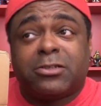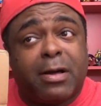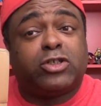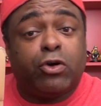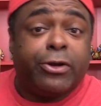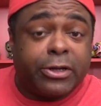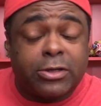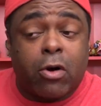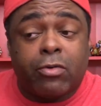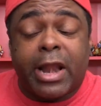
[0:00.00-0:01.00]
is about 2
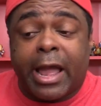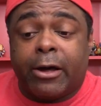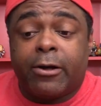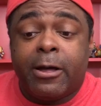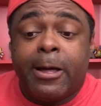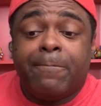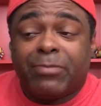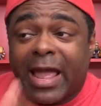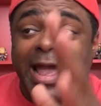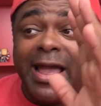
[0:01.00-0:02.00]
years old now,
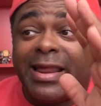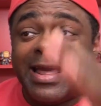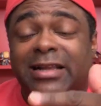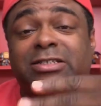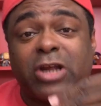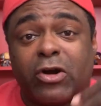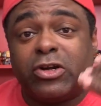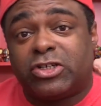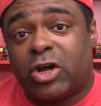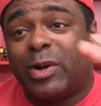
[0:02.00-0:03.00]
and it's starting
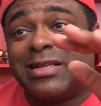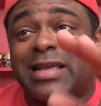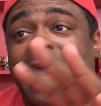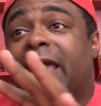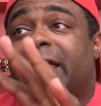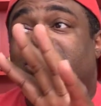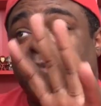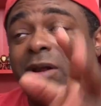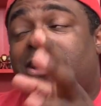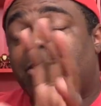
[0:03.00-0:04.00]
to show its age
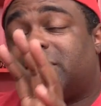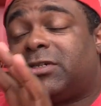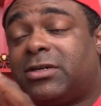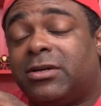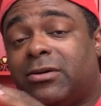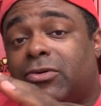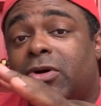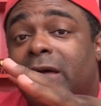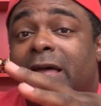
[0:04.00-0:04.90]
when it comes to